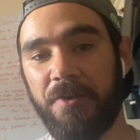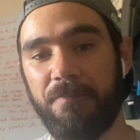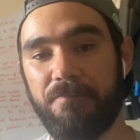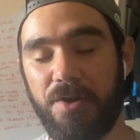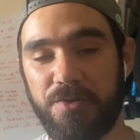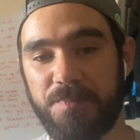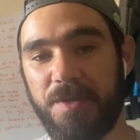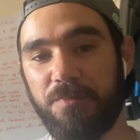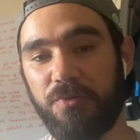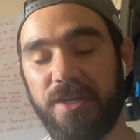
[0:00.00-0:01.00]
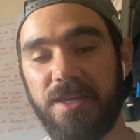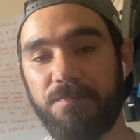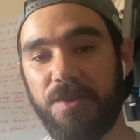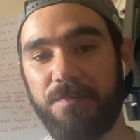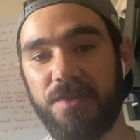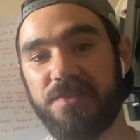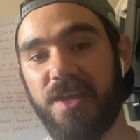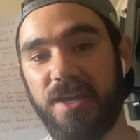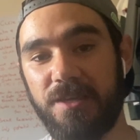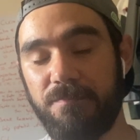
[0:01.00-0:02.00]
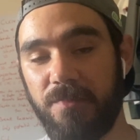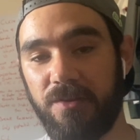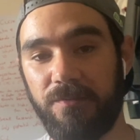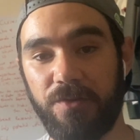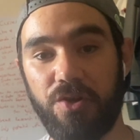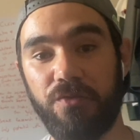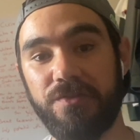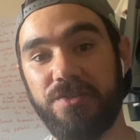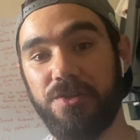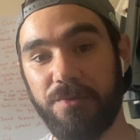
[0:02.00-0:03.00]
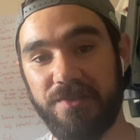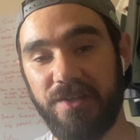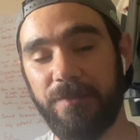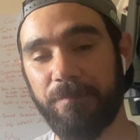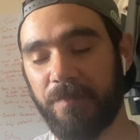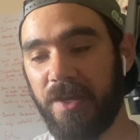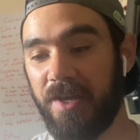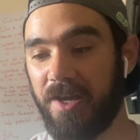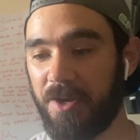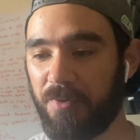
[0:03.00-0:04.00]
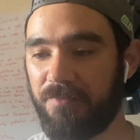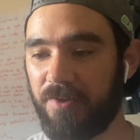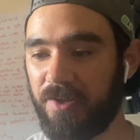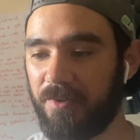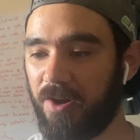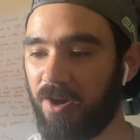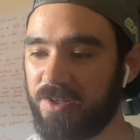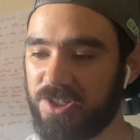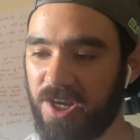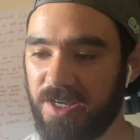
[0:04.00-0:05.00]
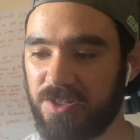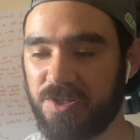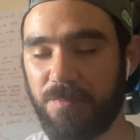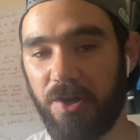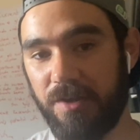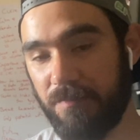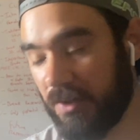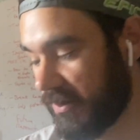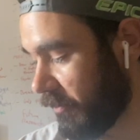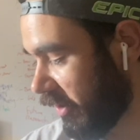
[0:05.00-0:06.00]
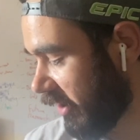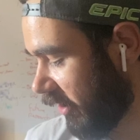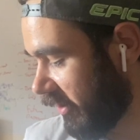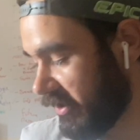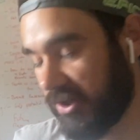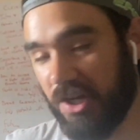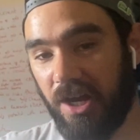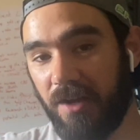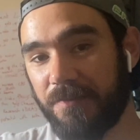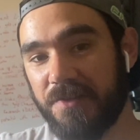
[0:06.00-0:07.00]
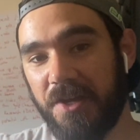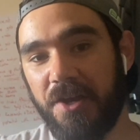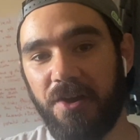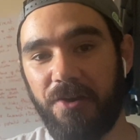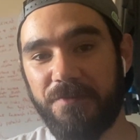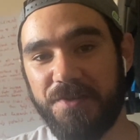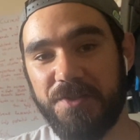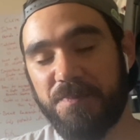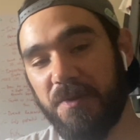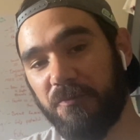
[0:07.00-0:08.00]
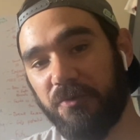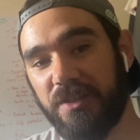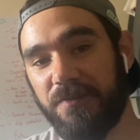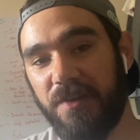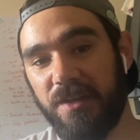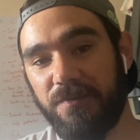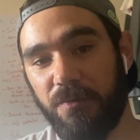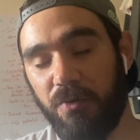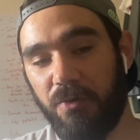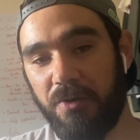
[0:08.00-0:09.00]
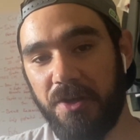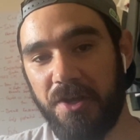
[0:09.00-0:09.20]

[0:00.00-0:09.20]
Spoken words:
Most people keep them the same for continuity. However, I changed mine because my iron shafts I've since been refitted for